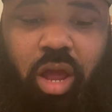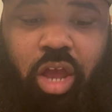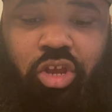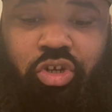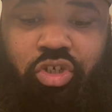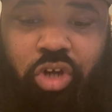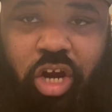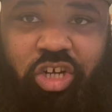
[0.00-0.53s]
Are
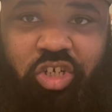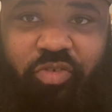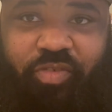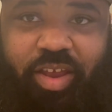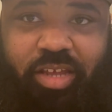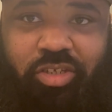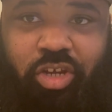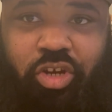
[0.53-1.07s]
you Chargers
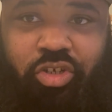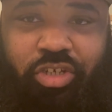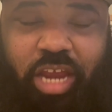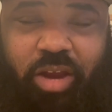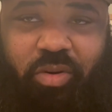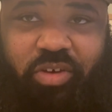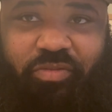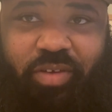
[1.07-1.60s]
fans? Are you
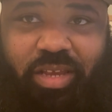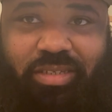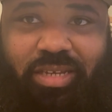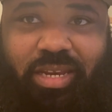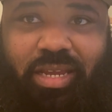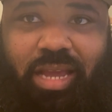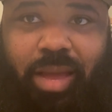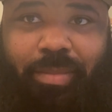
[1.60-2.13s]
Jaguars fans? Get
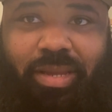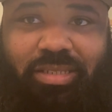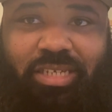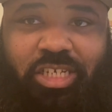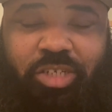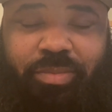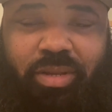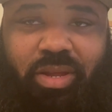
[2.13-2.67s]
in the comment
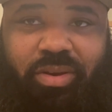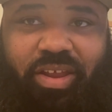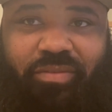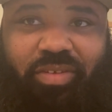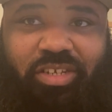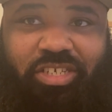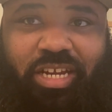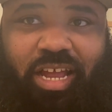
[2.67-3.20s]
section below.
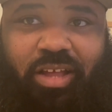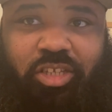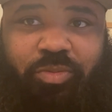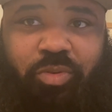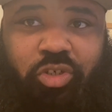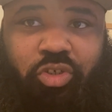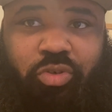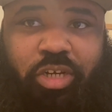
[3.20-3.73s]
Definitely check out
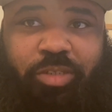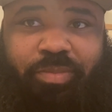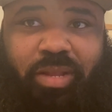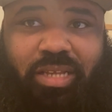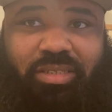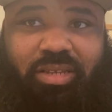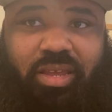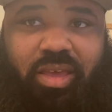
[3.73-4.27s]
Sports Choice
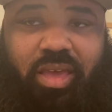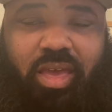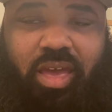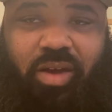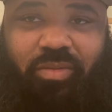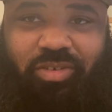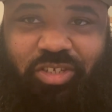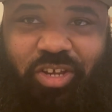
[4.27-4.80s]
Plus,
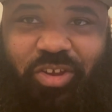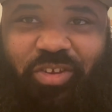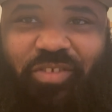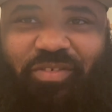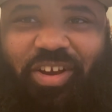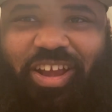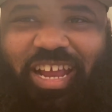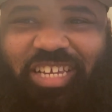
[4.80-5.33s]
and we'll see you on the
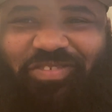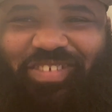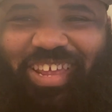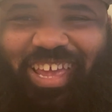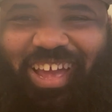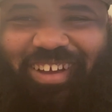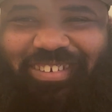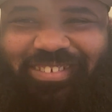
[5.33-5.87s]
very next
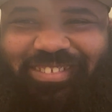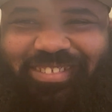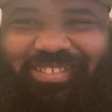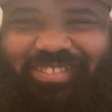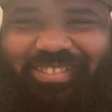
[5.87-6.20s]
video.